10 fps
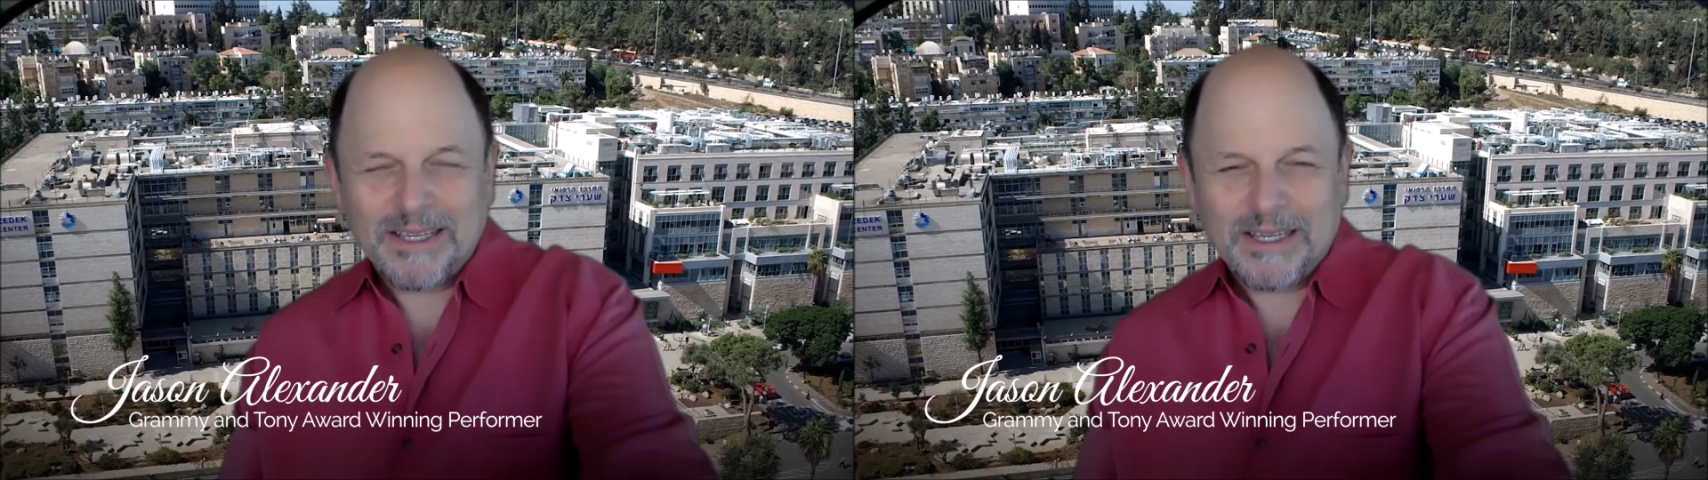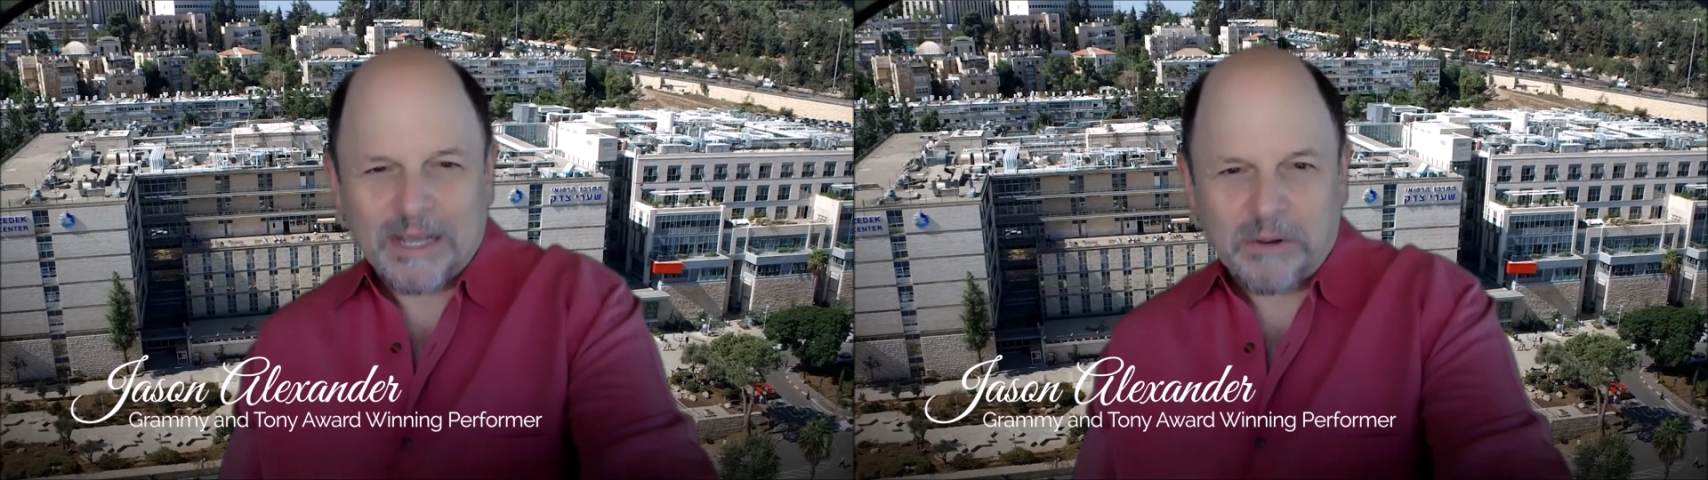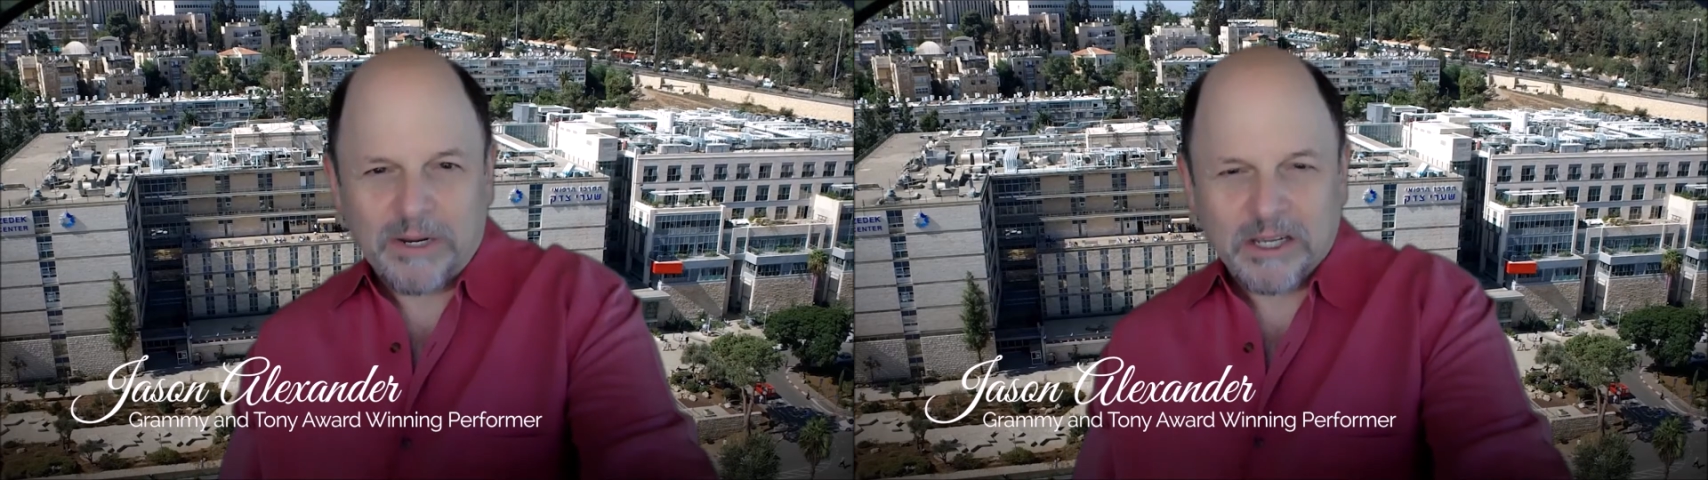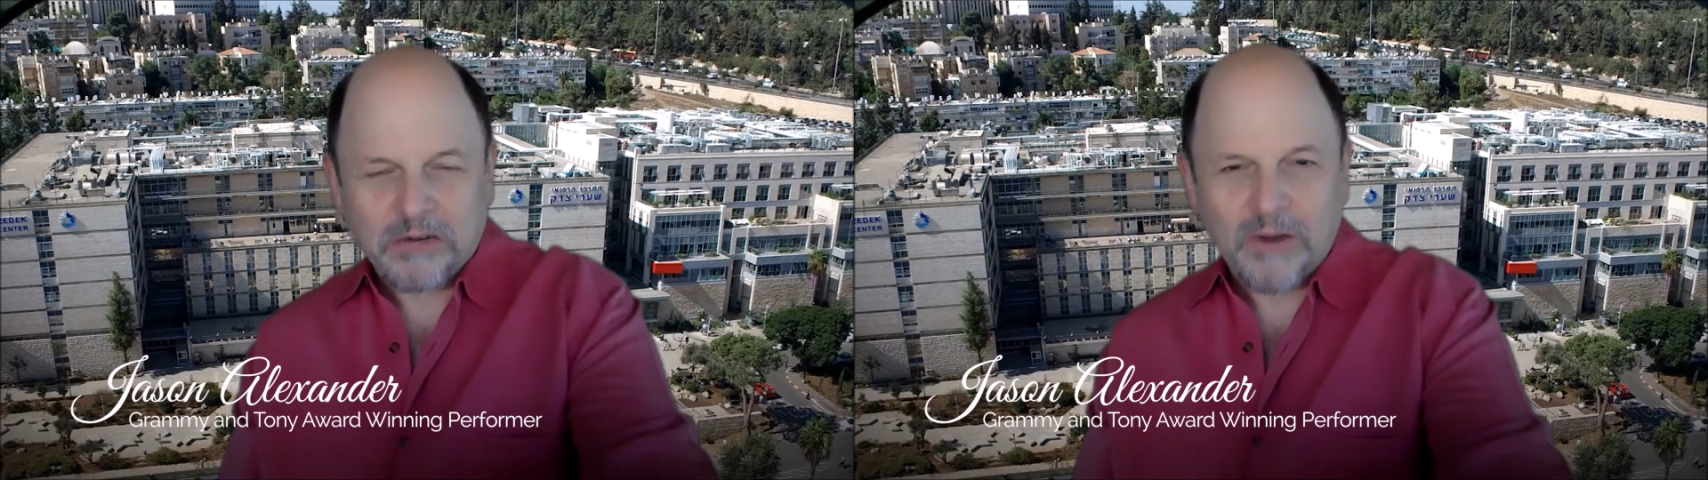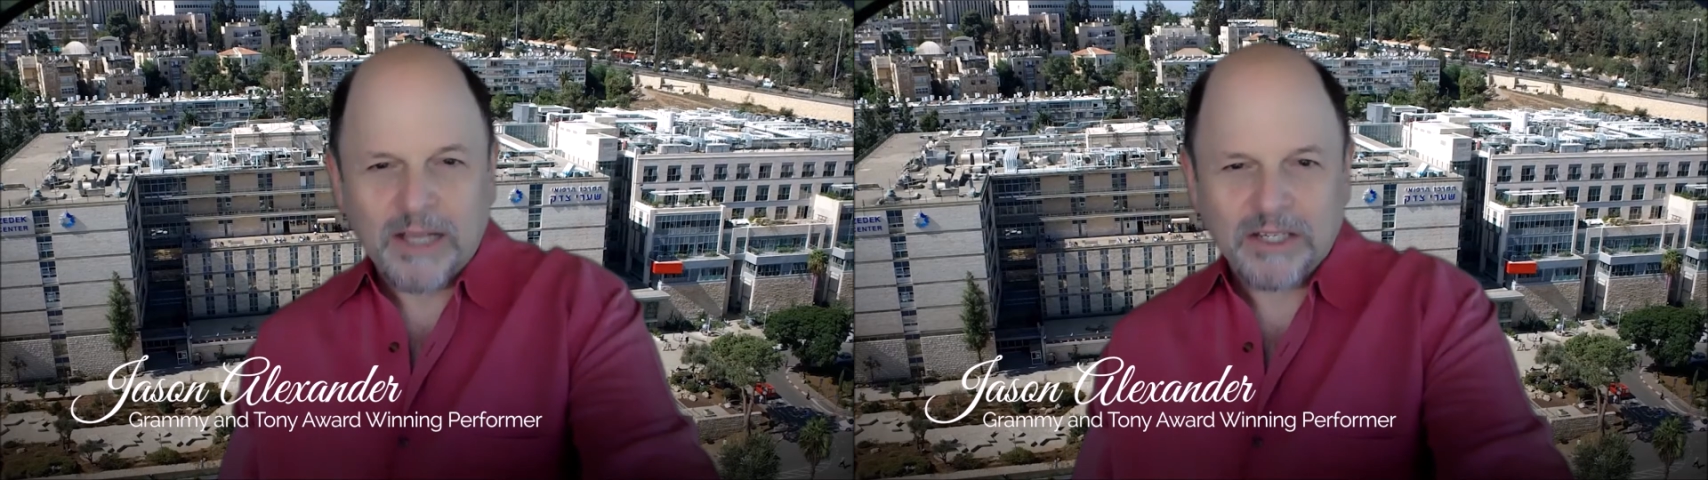and I want to
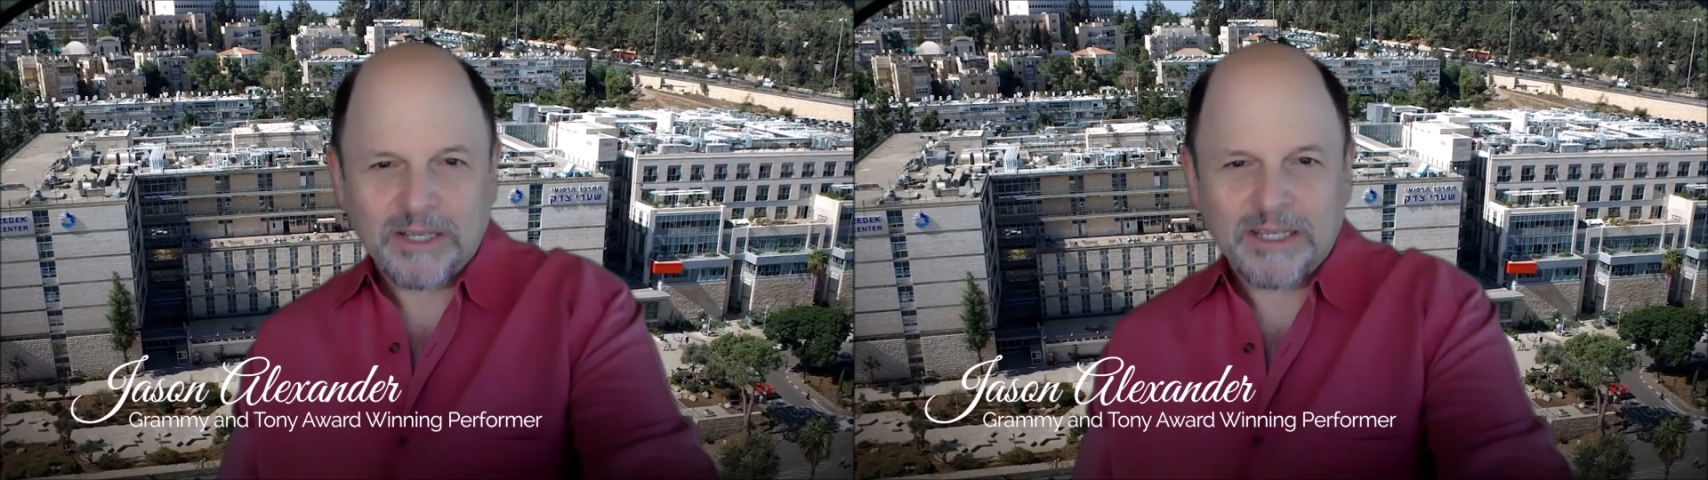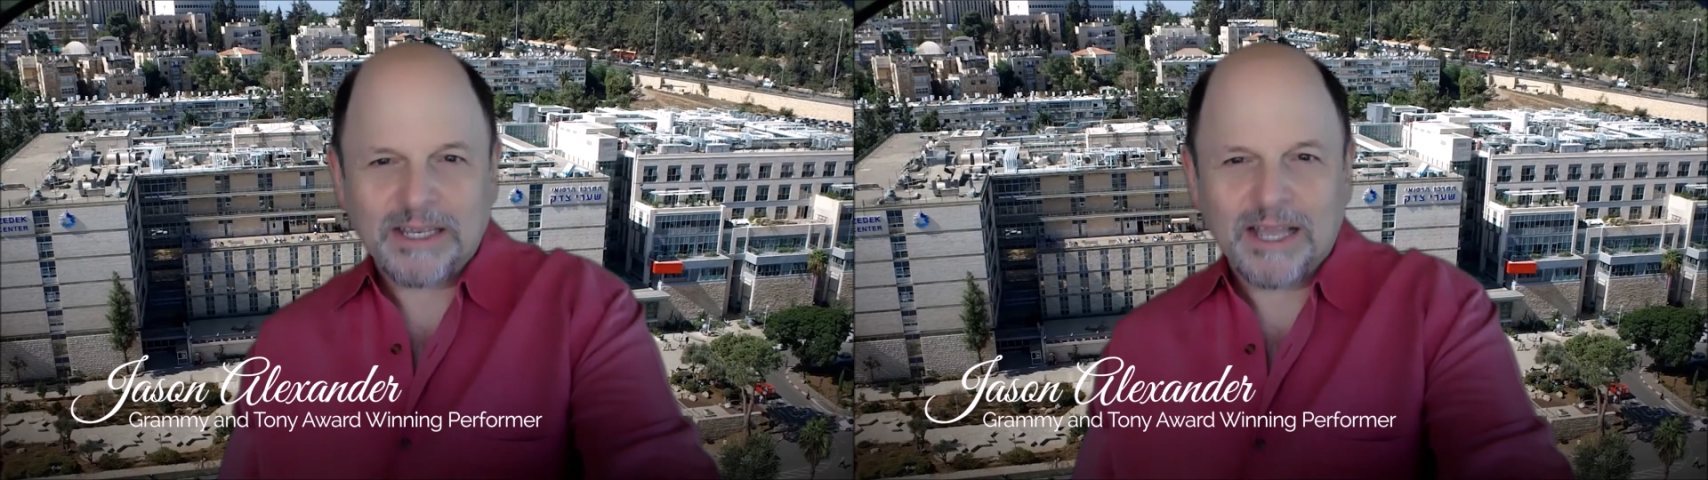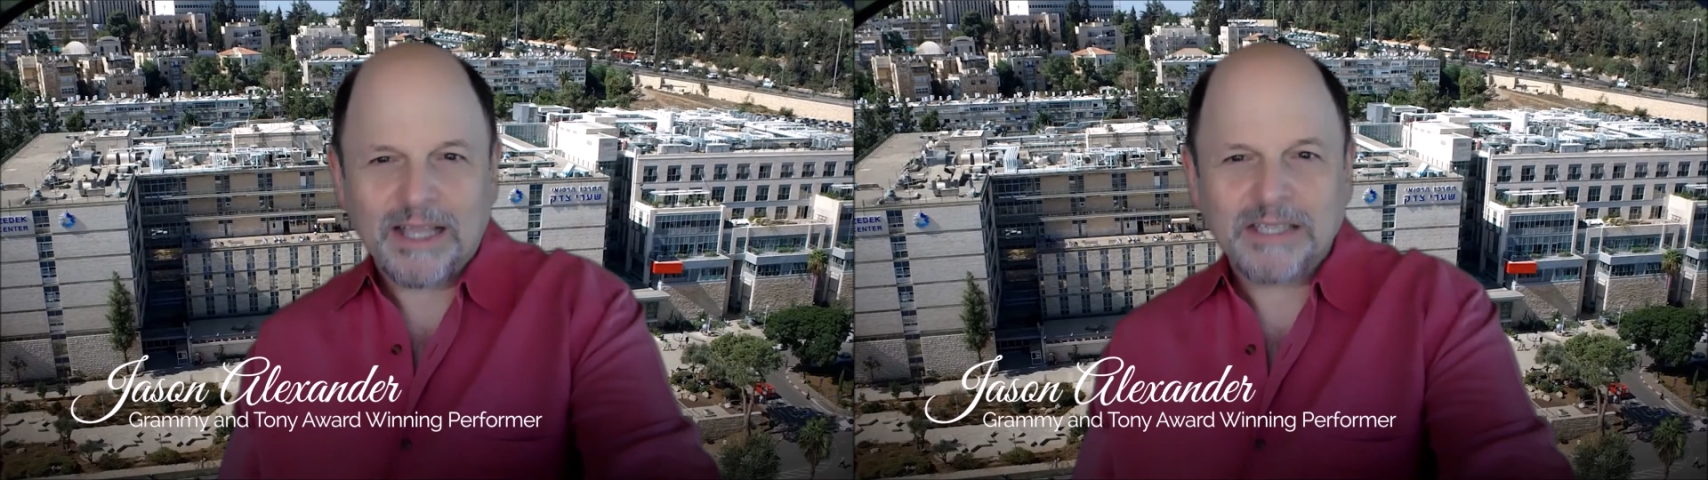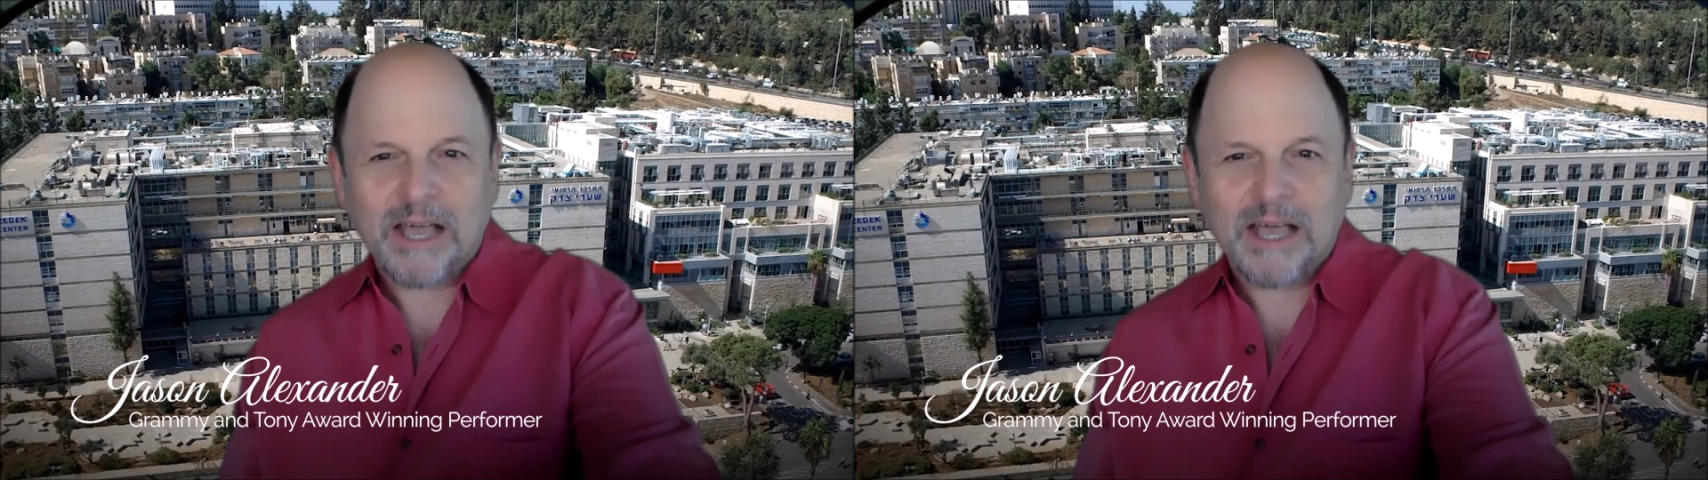congratulate tonight's